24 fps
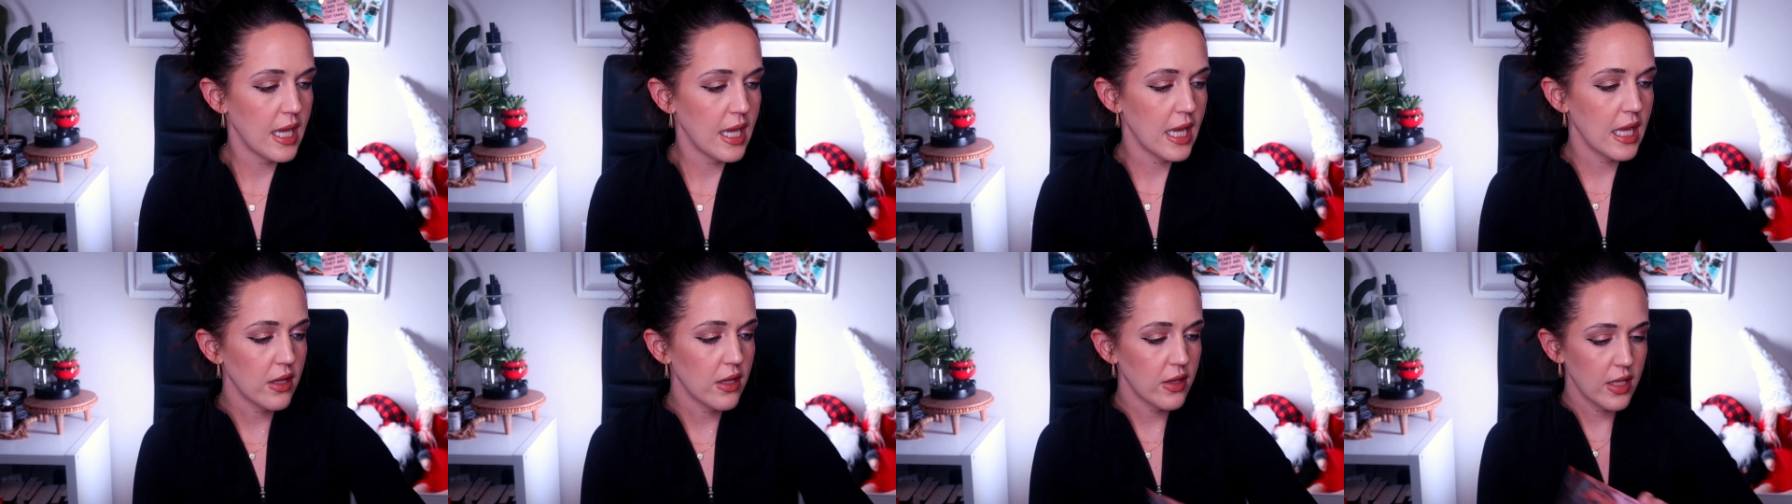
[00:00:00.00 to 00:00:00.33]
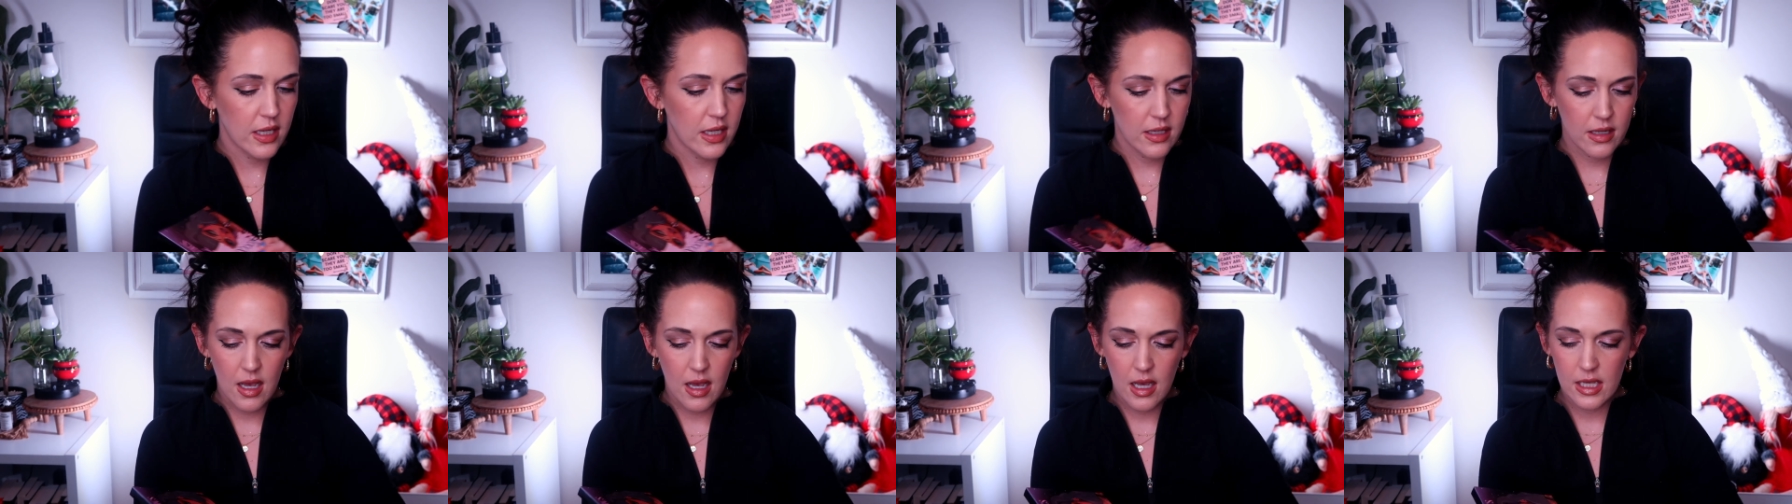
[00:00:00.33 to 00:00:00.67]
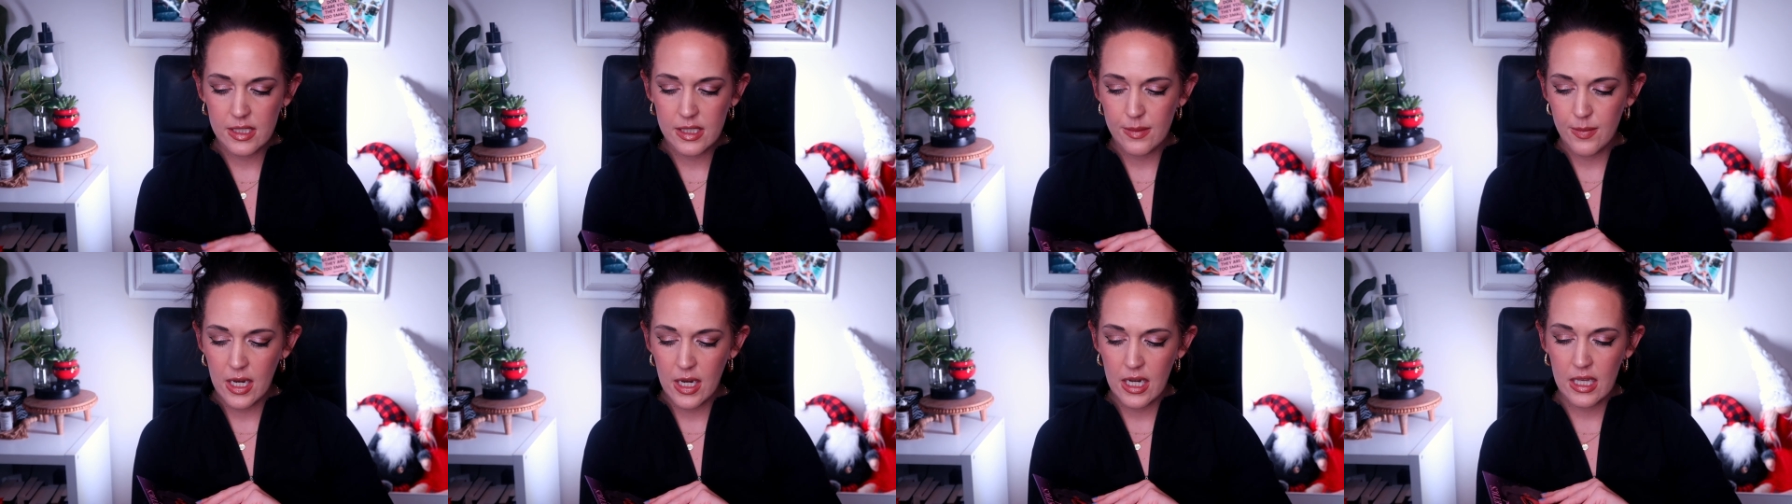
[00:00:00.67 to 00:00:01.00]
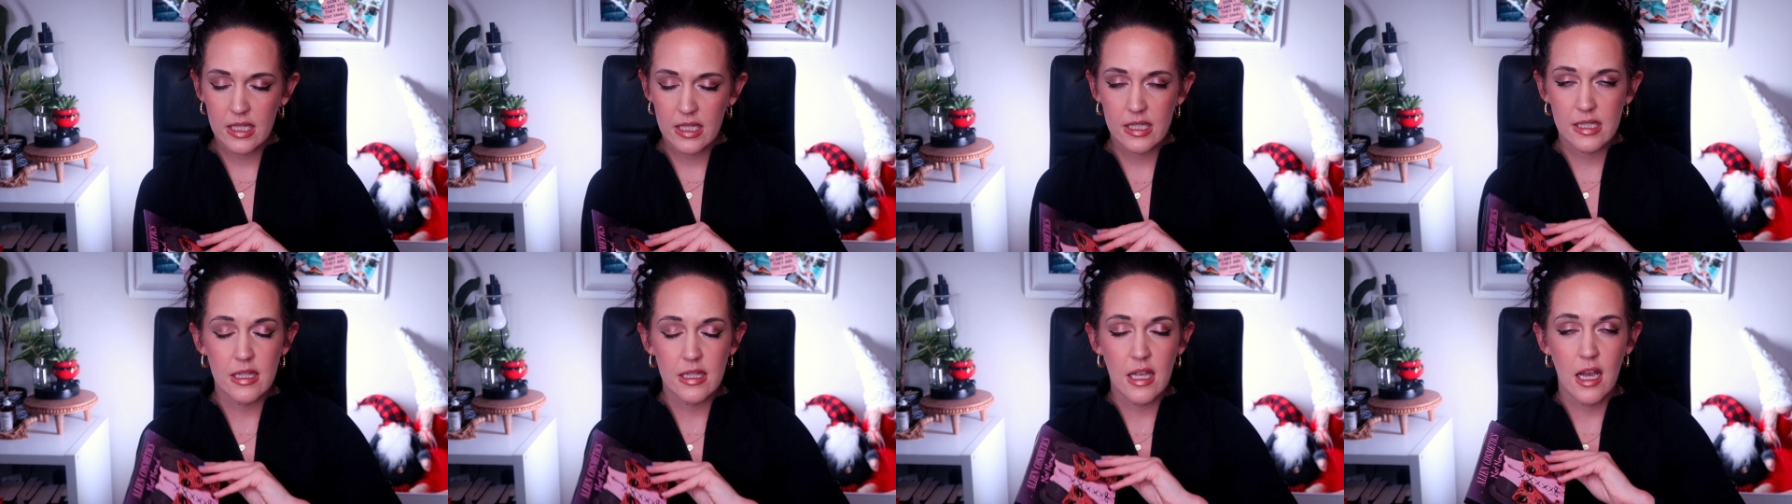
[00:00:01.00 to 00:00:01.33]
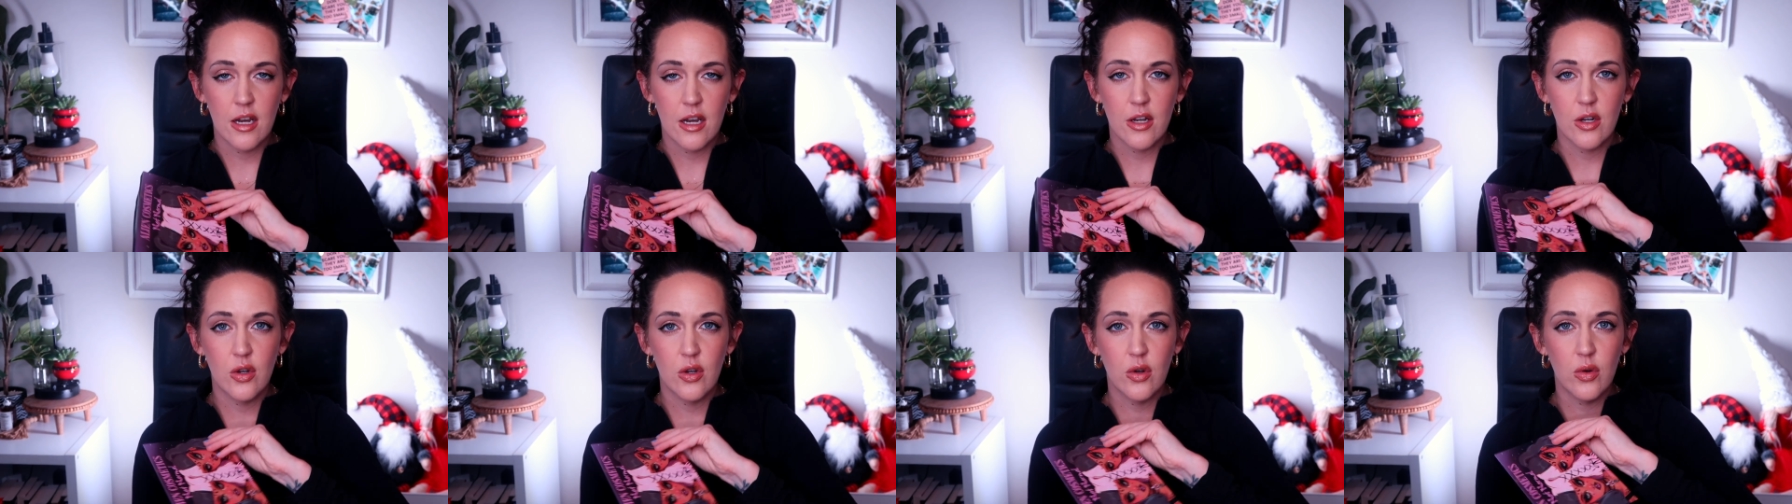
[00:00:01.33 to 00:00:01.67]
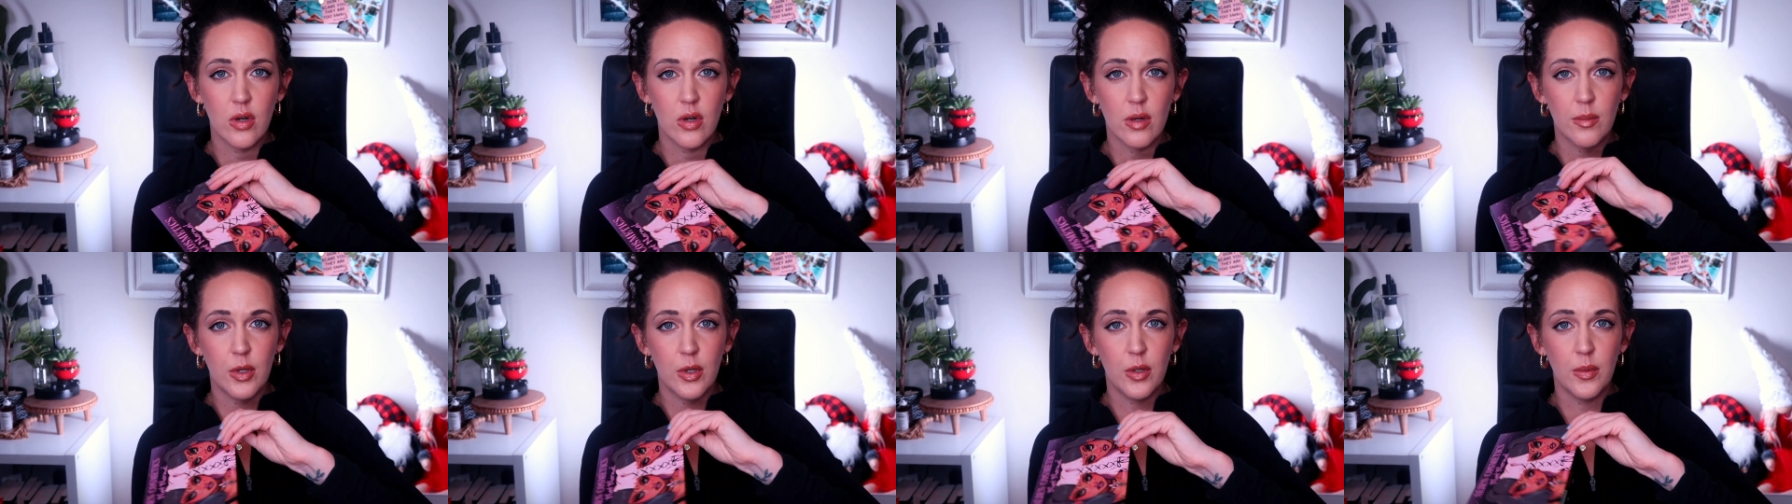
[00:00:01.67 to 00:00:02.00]
Alien Cosmetics Not
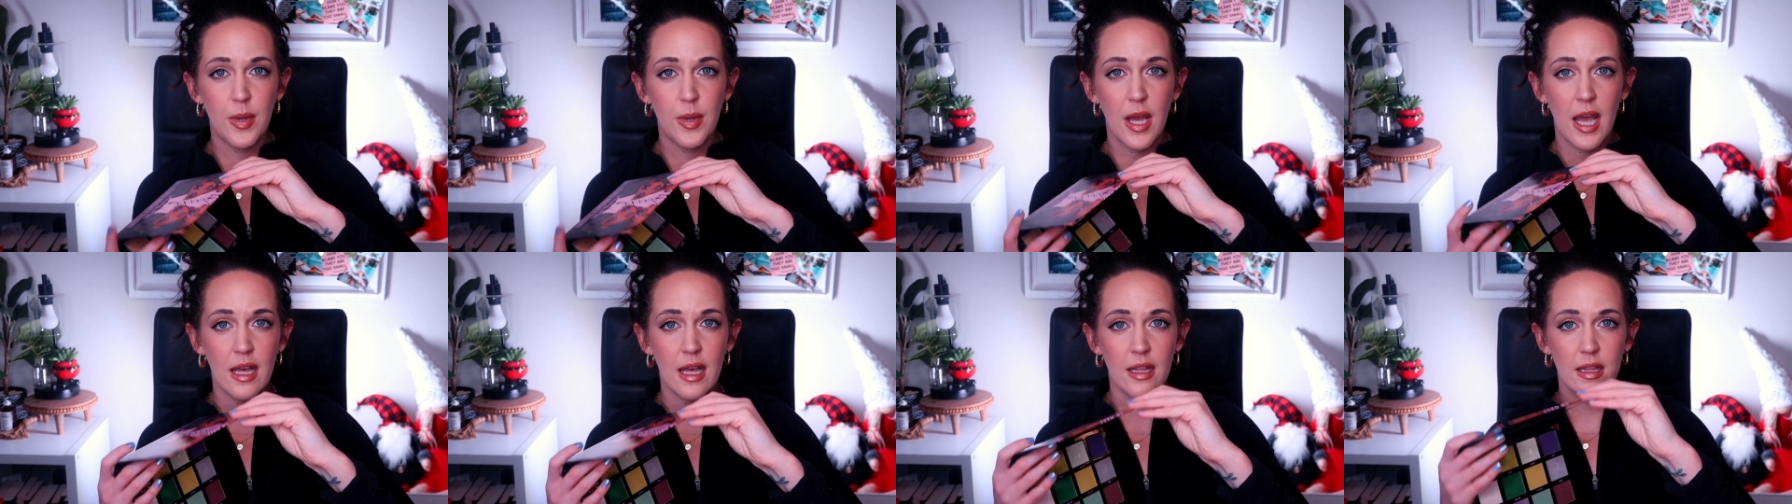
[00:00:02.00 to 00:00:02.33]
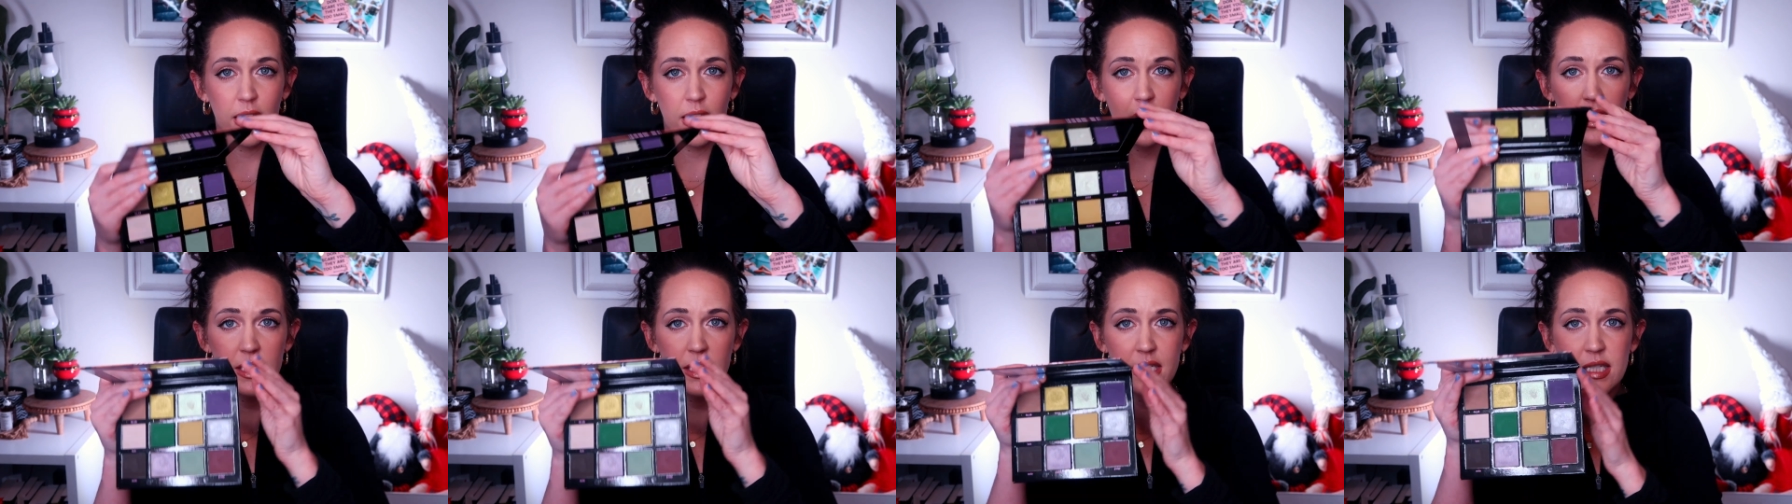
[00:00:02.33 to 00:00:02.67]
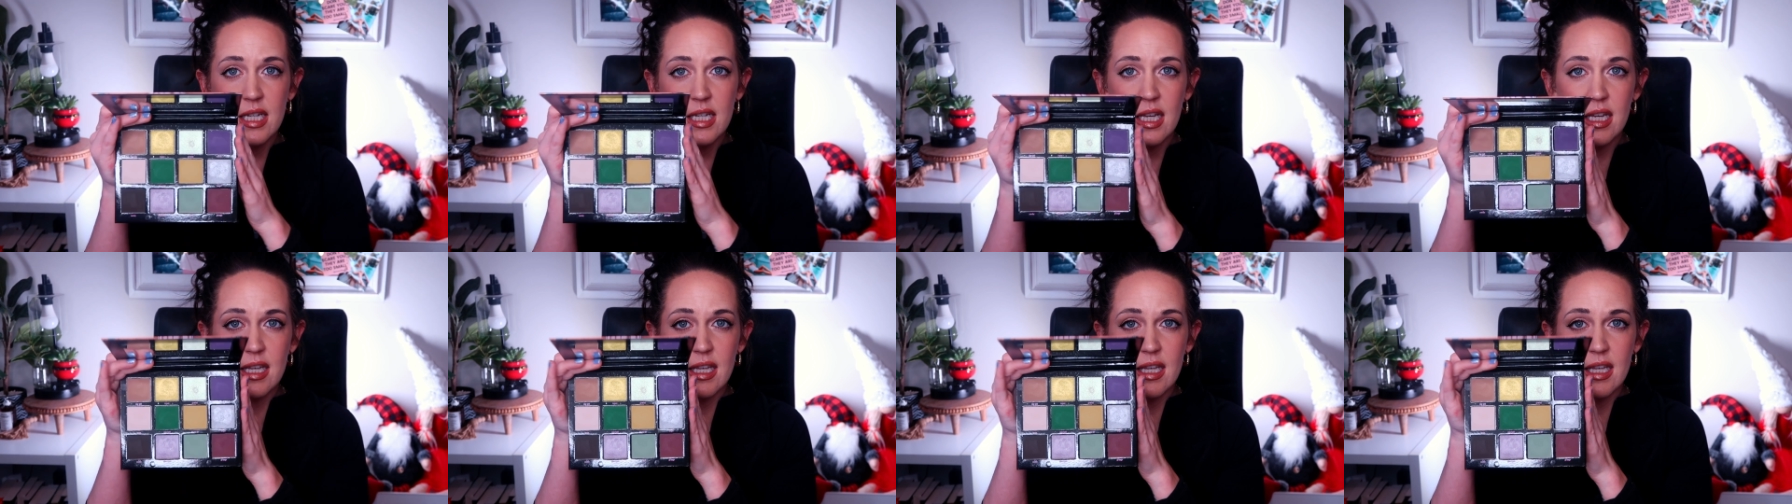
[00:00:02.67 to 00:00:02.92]
Normal Palette.